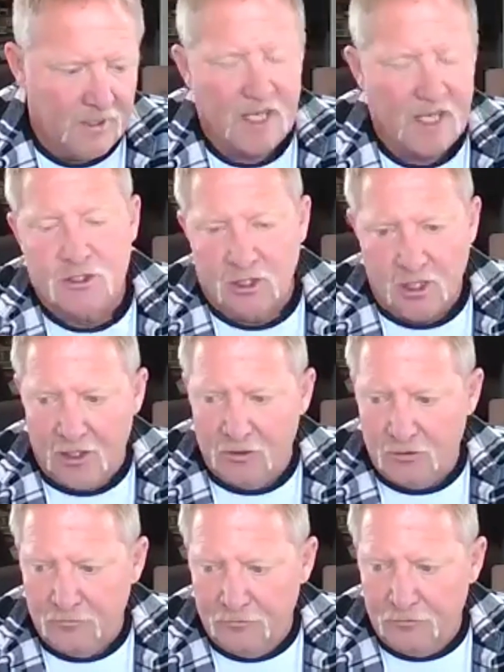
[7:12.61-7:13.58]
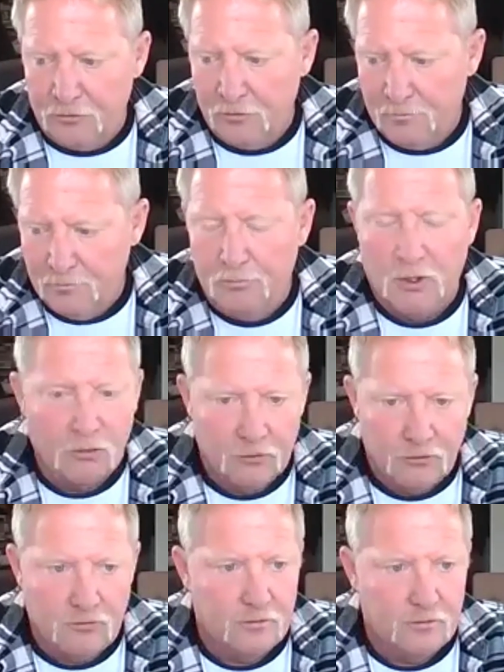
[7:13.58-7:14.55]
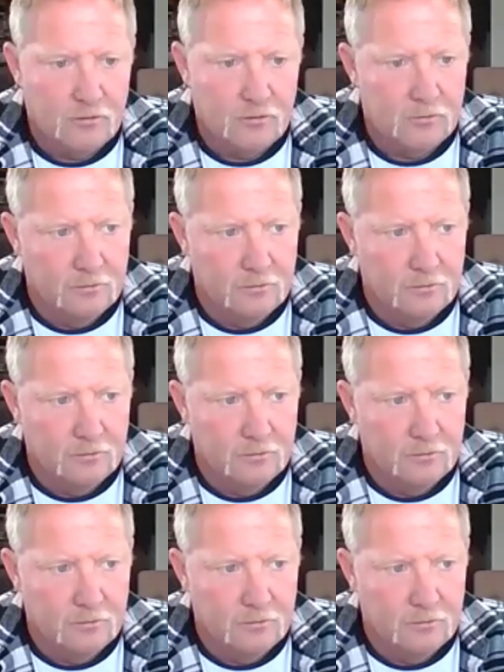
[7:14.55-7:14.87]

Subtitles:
education for post